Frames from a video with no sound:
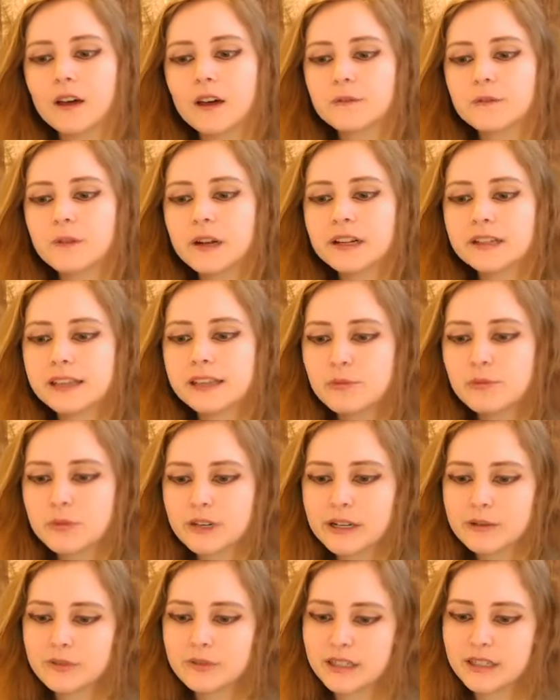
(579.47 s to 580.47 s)
Finally, what
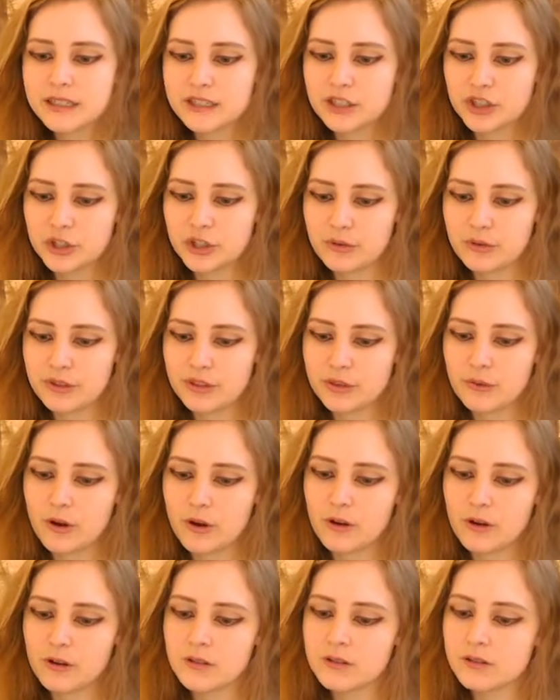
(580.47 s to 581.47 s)
I would like to share with you
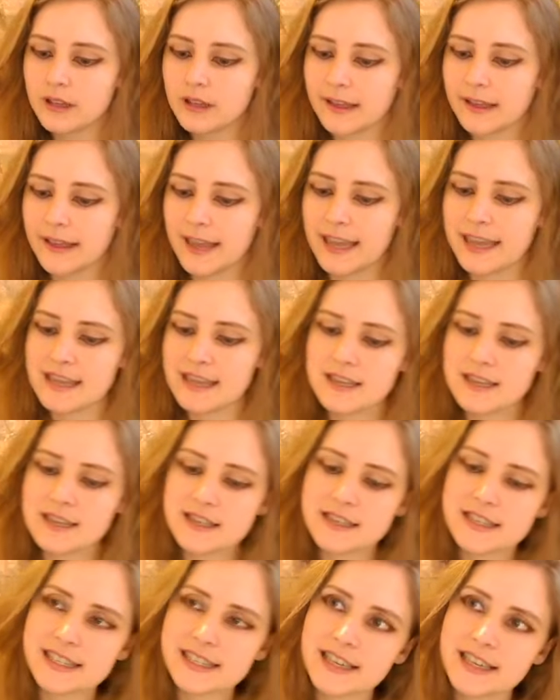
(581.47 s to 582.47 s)
all
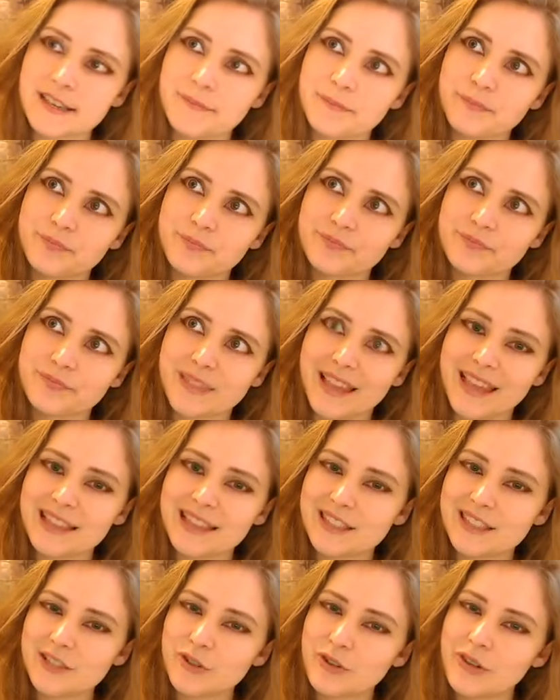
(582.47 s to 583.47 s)
is,
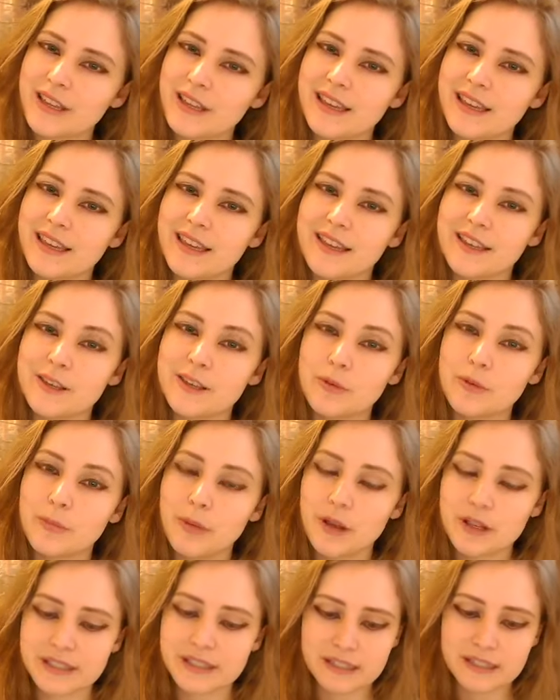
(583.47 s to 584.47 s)
it's sort of like a
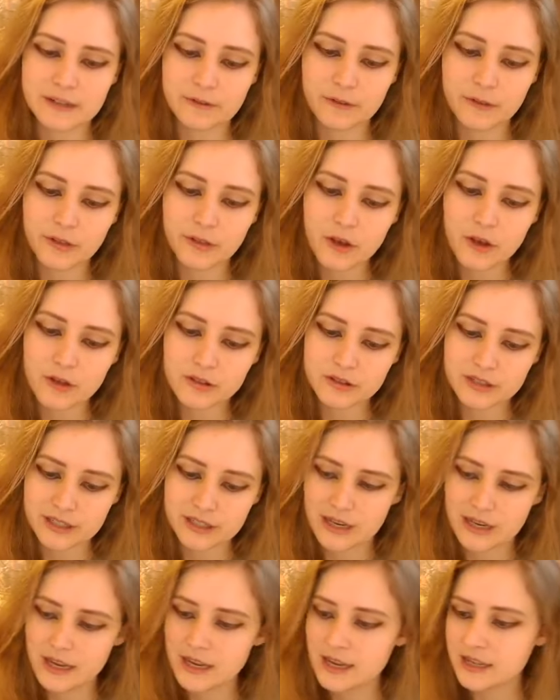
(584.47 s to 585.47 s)
positive thought
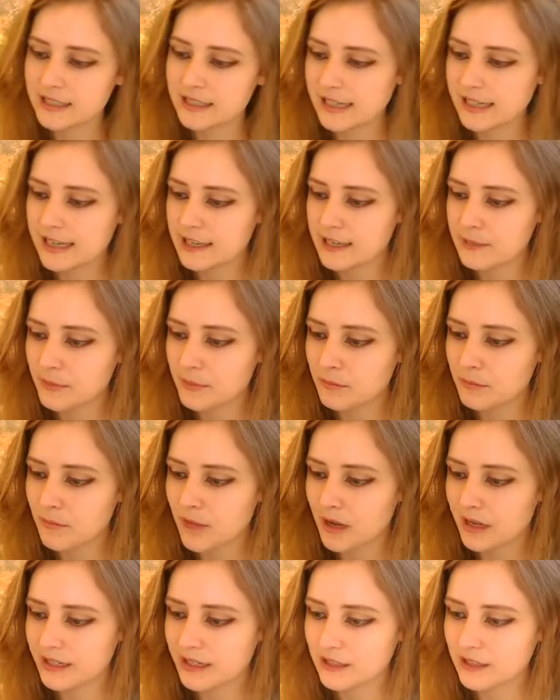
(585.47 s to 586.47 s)
to keep in
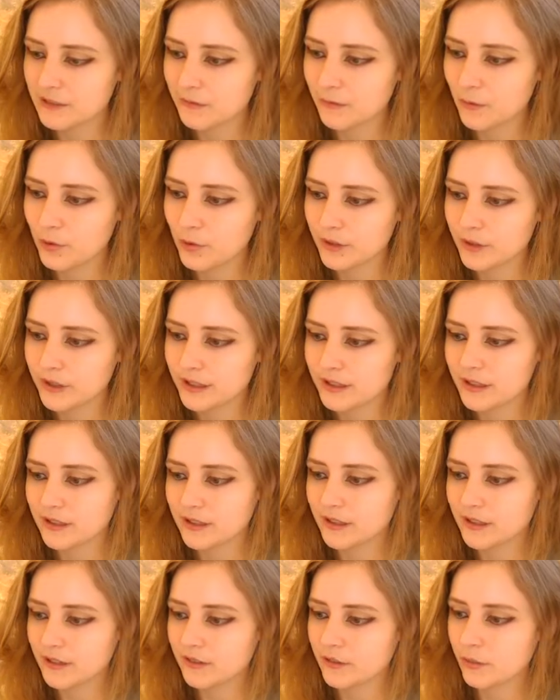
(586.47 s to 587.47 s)
mind for
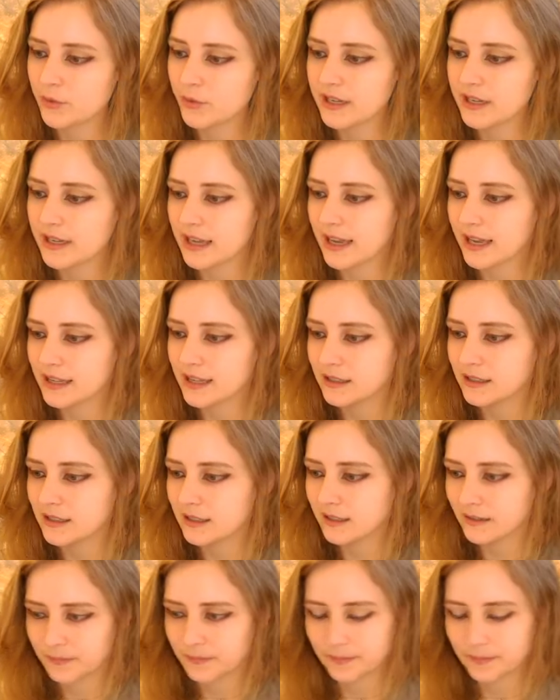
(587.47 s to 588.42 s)
the week ahead.